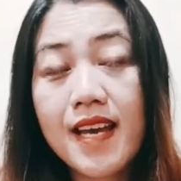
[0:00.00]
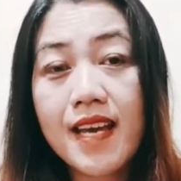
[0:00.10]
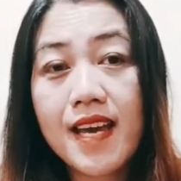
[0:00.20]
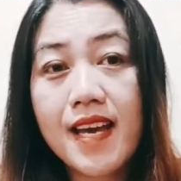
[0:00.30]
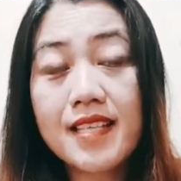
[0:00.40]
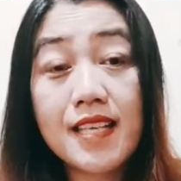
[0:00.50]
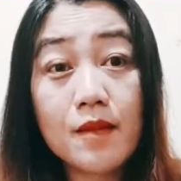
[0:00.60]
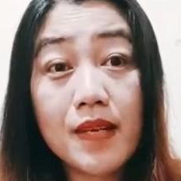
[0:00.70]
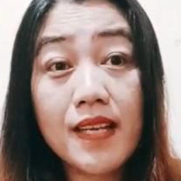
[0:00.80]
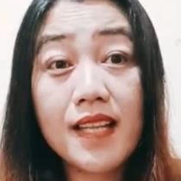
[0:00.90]
Yes, in
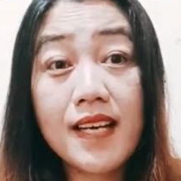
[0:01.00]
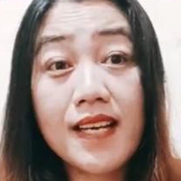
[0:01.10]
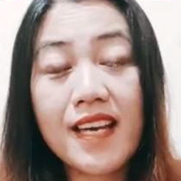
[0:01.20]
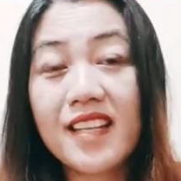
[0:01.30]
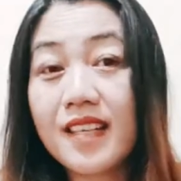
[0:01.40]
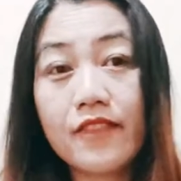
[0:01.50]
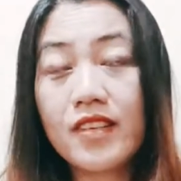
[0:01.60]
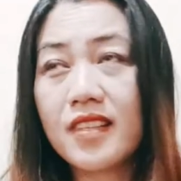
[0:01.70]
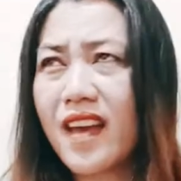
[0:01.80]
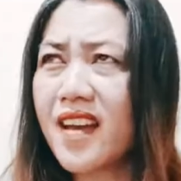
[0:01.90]
Manila, in
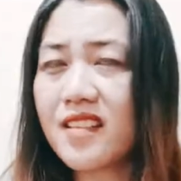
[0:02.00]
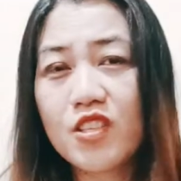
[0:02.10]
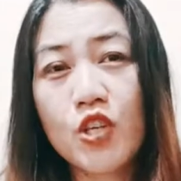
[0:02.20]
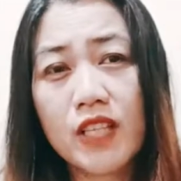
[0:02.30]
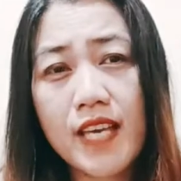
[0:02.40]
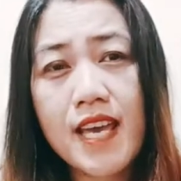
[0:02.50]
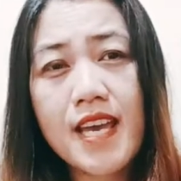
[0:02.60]
Cavite actually.